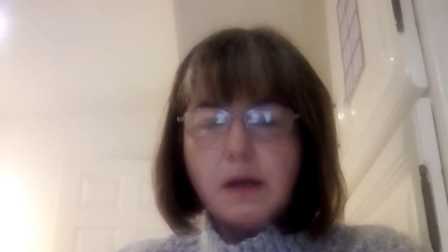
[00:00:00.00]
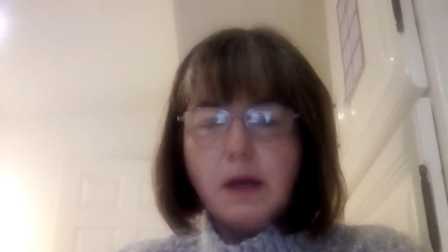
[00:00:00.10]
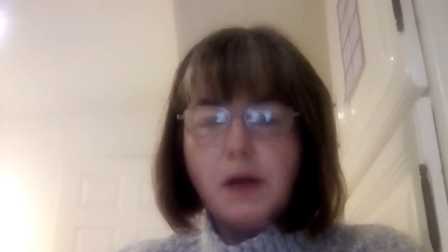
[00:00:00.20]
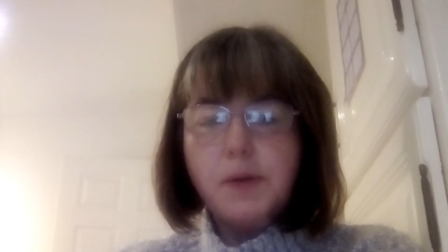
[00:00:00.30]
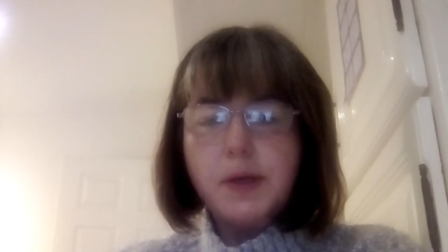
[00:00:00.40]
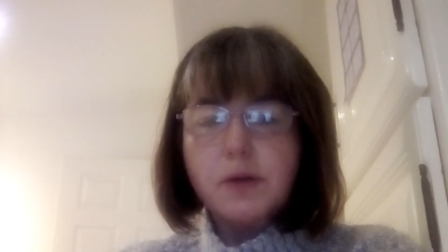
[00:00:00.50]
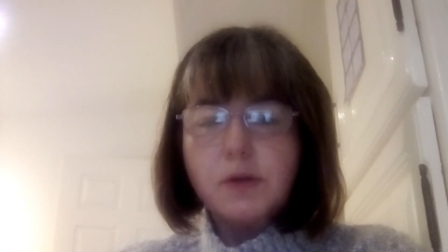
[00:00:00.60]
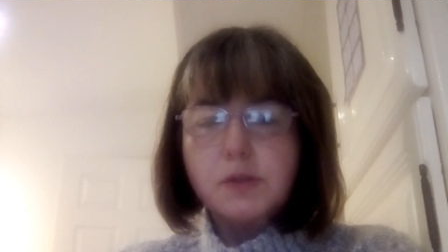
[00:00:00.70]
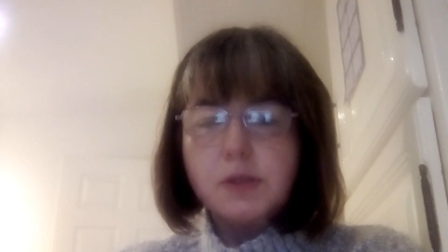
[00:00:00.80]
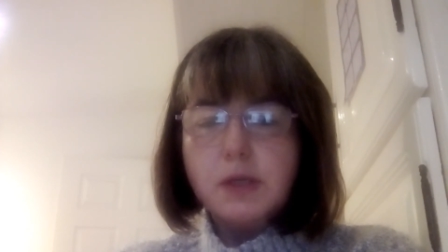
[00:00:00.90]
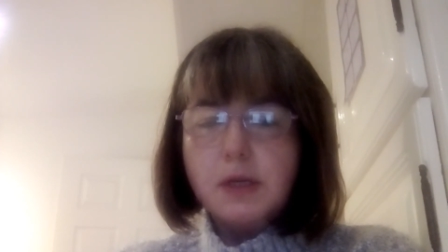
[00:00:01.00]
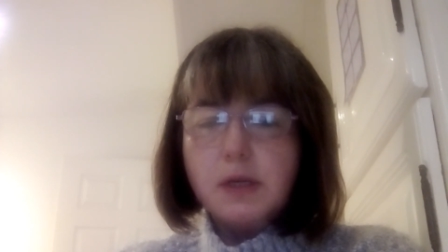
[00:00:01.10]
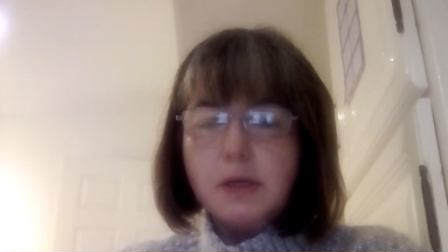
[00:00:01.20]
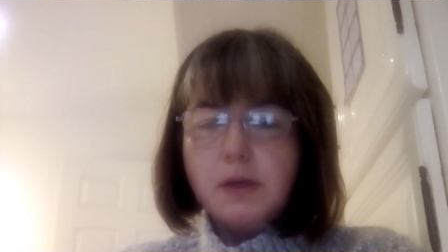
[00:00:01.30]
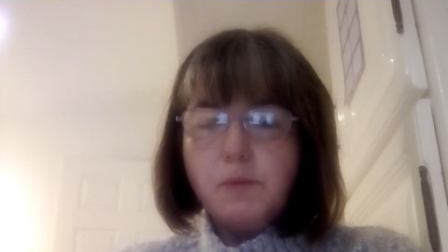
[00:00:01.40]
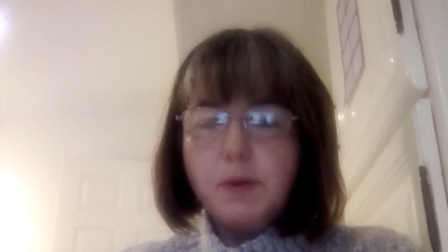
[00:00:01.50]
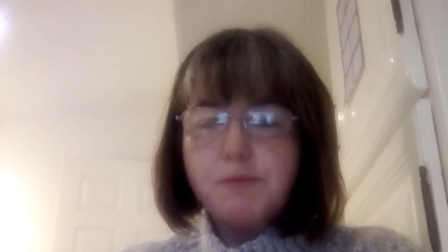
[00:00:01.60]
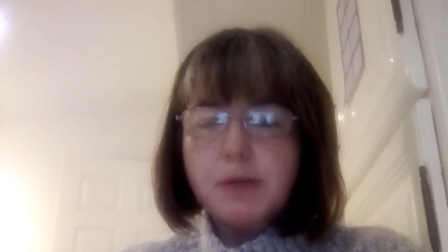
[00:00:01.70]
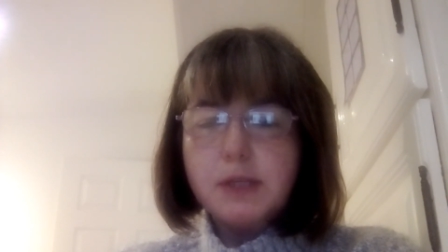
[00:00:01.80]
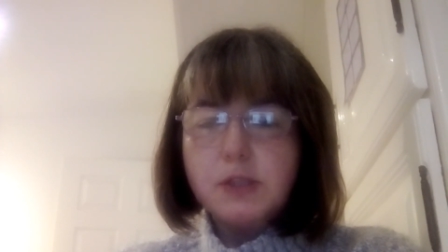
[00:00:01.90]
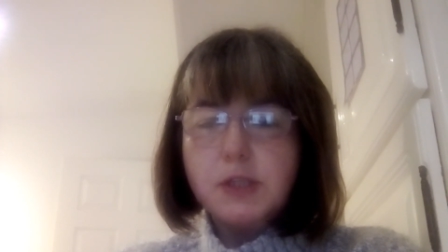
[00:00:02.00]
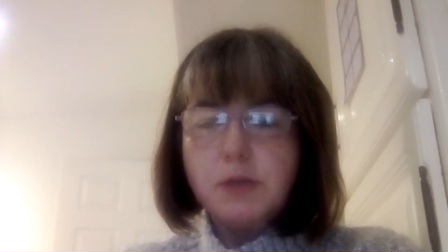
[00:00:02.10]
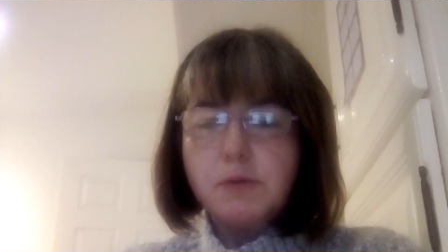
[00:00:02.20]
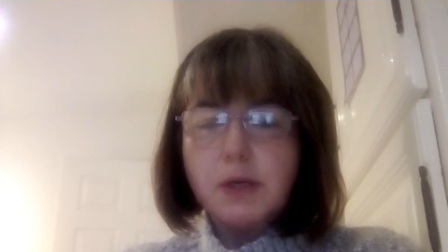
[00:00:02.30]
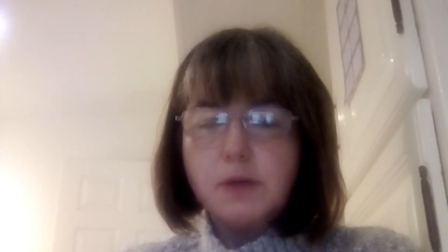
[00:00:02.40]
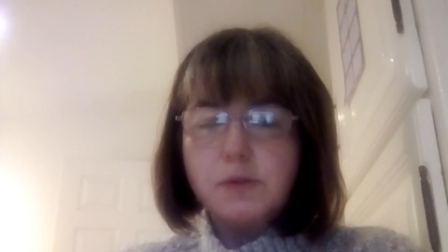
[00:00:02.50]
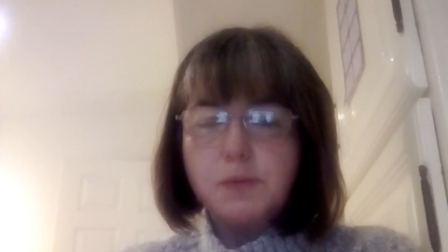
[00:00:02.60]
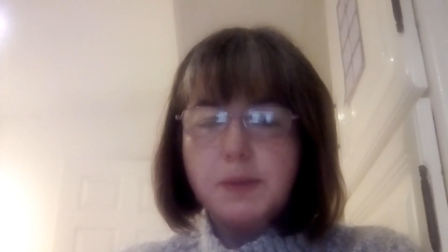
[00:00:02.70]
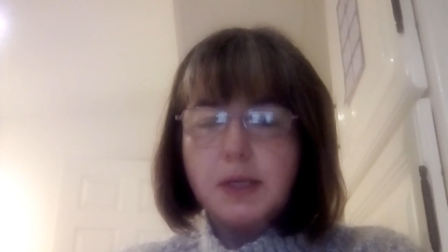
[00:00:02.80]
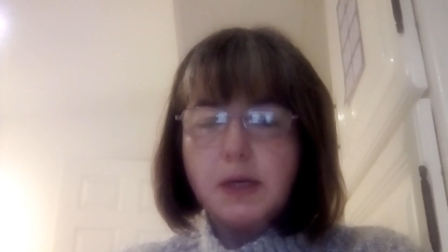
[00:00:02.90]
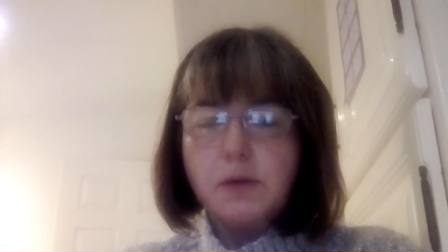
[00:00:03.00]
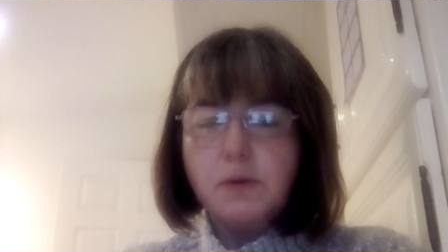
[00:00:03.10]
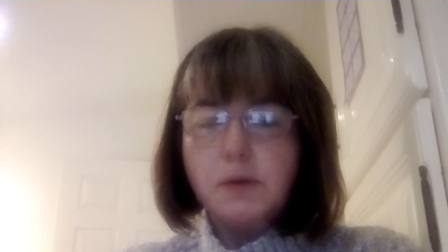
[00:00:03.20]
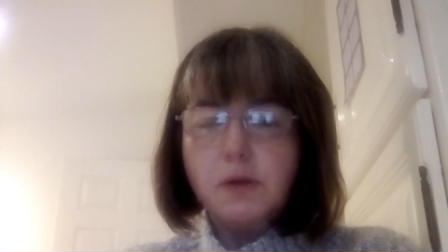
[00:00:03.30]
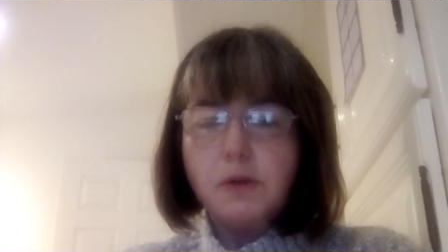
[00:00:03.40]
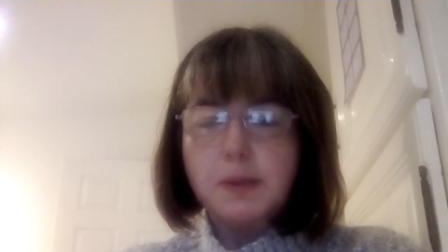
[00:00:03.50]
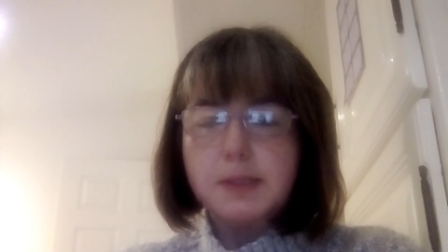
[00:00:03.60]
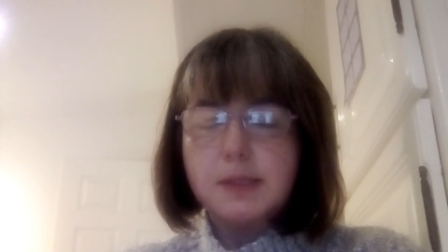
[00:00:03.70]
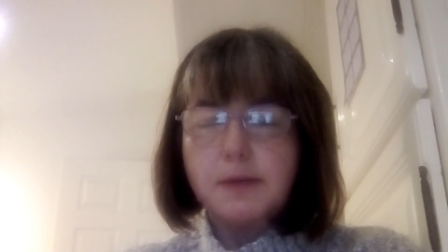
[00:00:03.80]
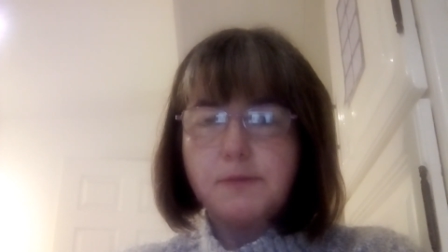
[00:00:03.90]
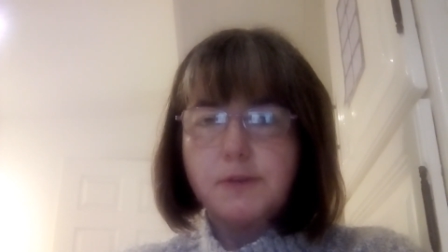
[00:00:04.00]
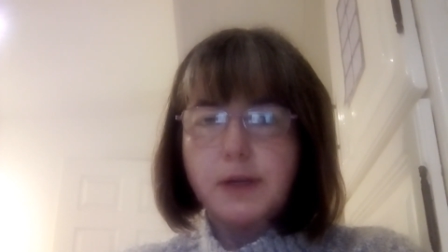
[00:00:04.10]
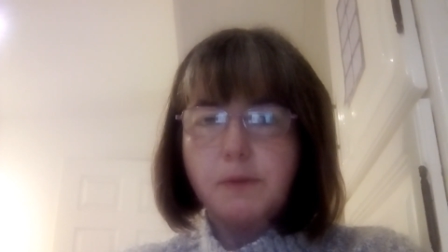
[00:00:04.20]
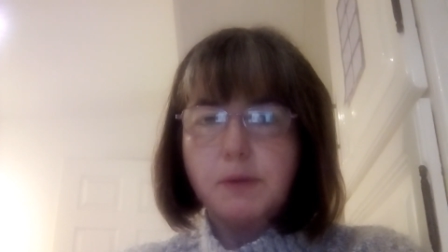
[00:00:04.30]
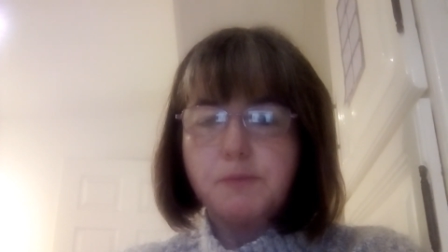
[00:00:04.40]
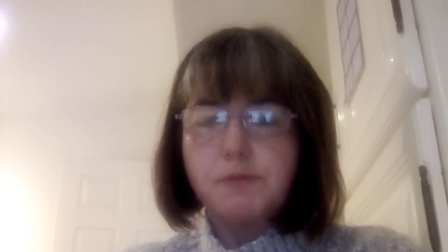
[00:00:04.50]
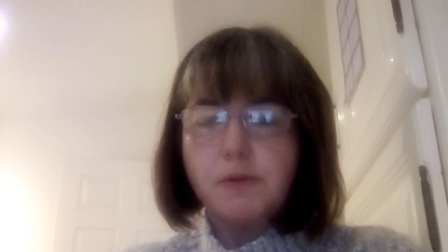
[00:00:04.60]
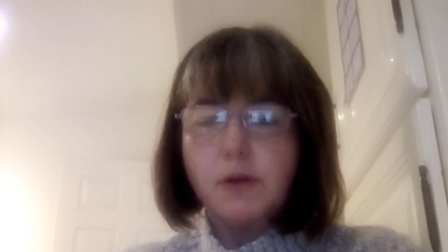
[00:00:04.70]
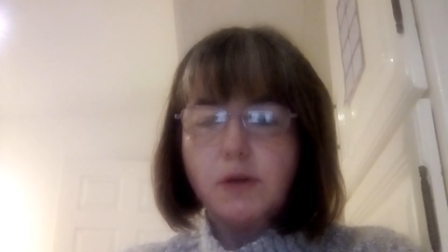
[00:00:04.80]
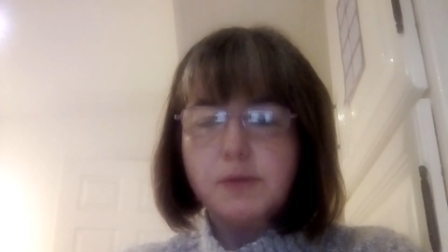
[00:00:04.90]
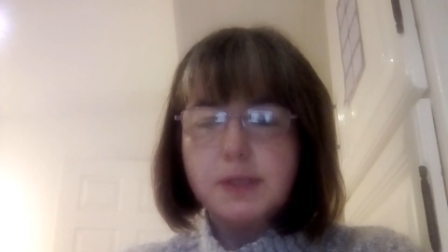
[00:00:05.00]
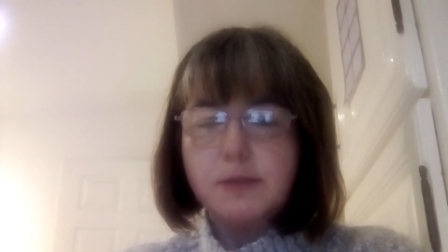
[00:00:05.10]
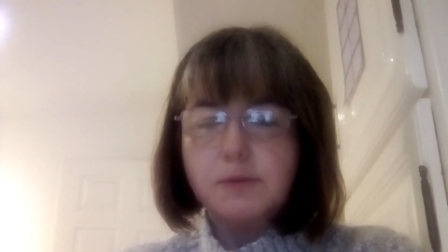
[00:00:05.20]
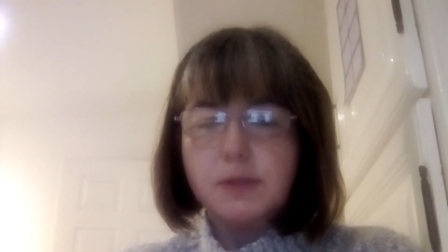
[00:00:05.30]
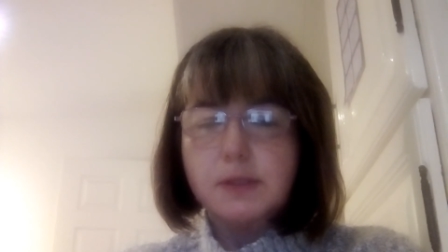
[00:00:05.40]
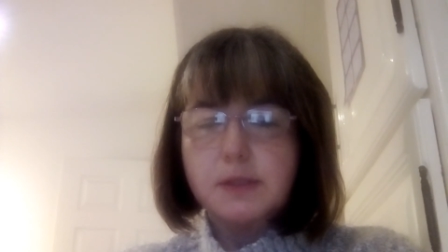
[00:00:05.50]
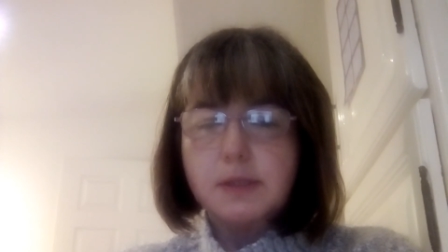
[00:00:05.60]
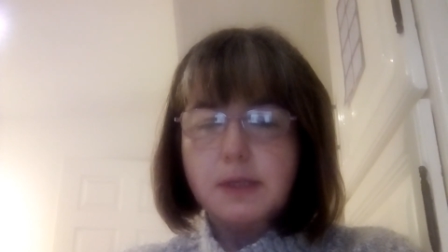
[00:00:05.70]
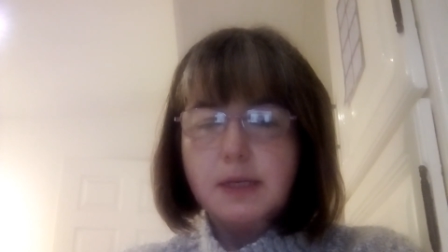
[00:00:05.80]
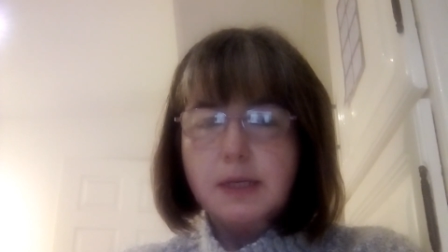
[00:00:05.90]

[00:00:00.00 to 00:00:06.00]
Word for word: Holy God, we bring to you those we know who are suffering with prolonged illness,